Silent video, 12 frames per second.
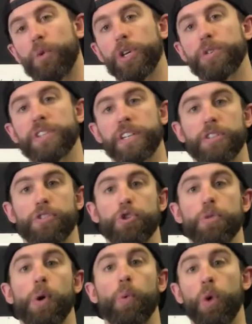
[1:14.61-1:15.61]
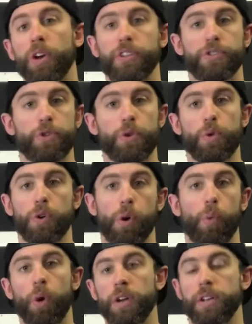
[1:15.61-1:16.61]
we used to consume a 1-to-2 or a
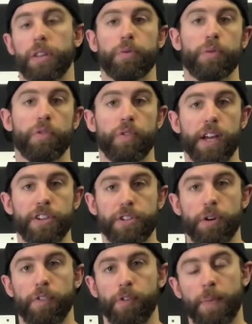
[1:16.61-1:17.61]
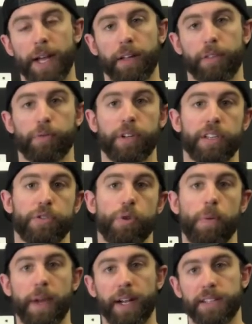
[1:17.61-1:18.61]
1-to-3 ratio of omega-3 to
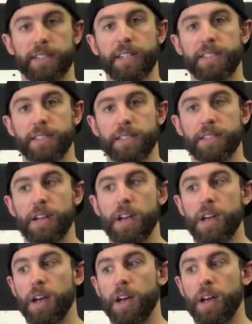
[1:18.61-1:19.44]
omega-6s.